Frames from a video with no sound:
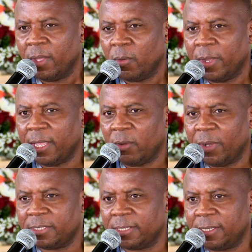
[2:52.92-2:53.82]
When I
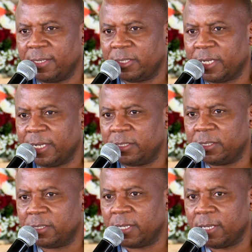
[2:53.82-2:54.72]
was at the church,
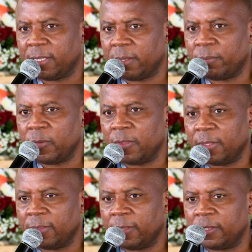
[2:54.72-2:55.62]
eh, the,
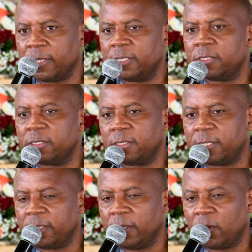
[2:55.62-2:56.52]
the, the
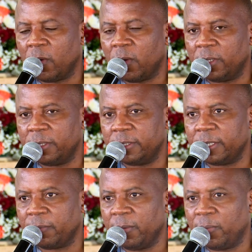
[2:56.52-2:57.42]
Daddy called
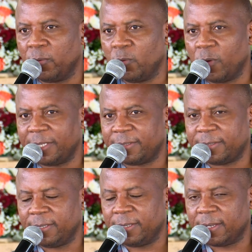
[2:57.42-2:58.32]
people who are
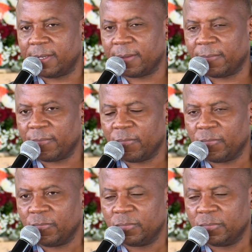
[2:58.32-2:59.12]
sick, and